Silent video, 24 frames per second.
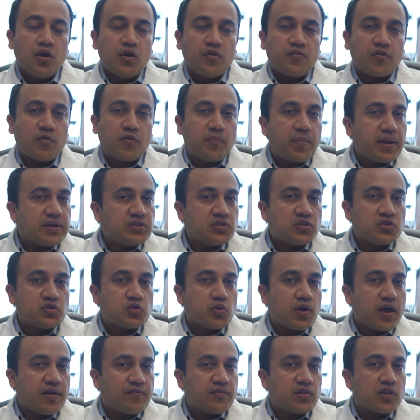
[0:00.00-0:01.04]
For patients
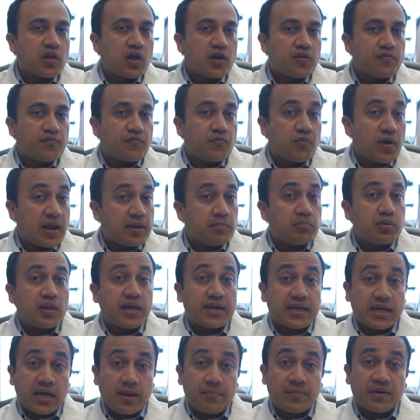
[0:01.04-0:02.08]
who have a lot of red
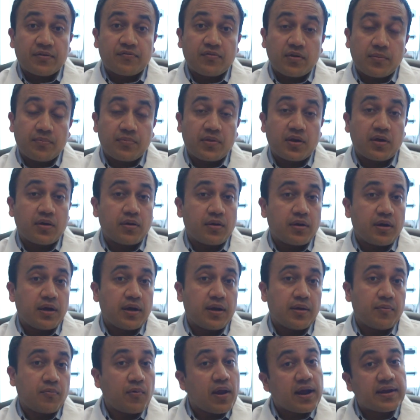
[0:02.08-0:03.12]
blood coming from their
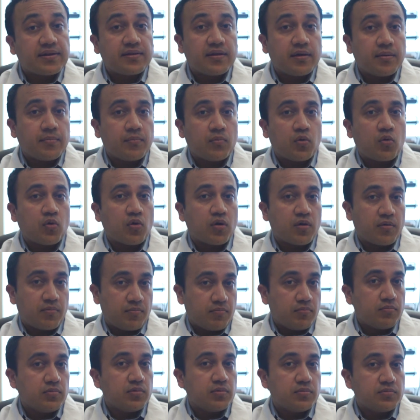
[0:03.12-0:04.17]
rectum or
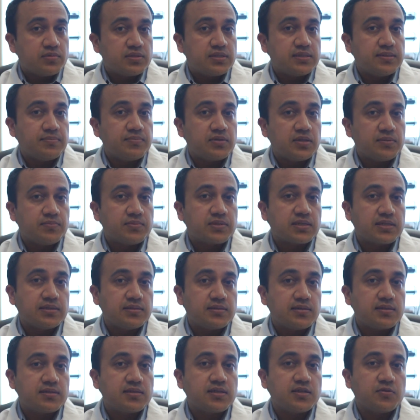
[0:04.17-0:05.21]
symptoms
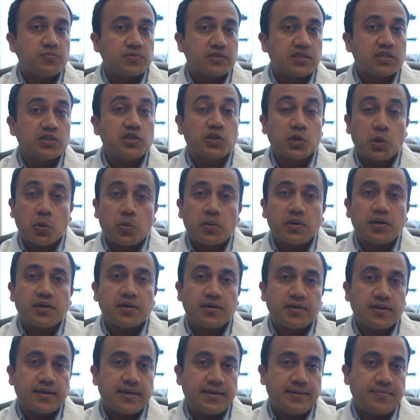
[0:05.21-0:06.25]
consistent with the
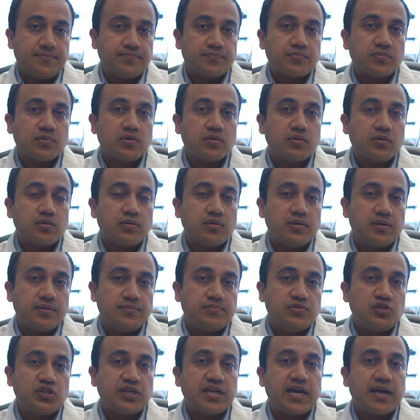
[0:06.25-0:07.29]
lower
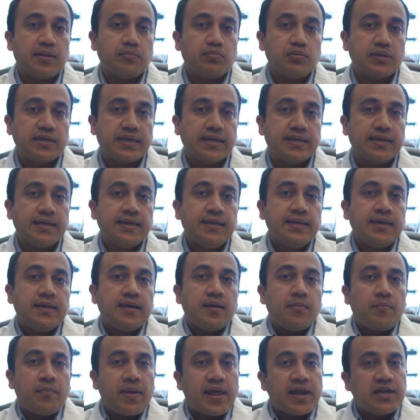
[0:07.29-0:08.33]
GI bleed,
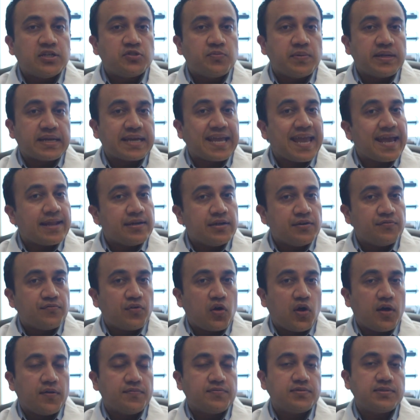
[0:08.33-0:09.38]
management again
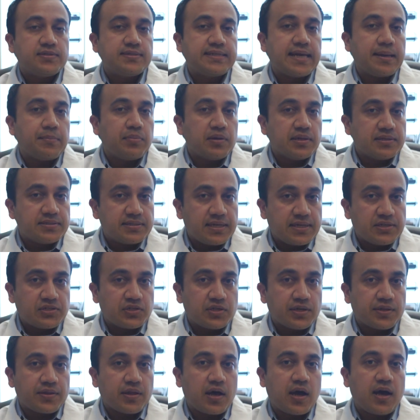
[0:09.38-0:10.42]
involves
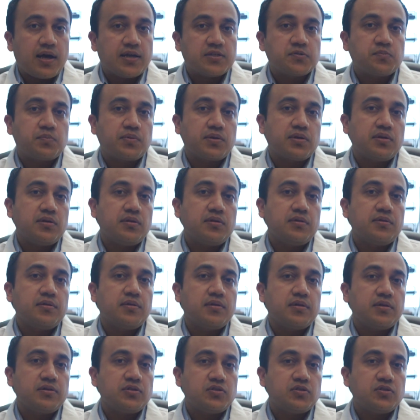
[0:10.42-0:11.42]
stabilization in the hospital,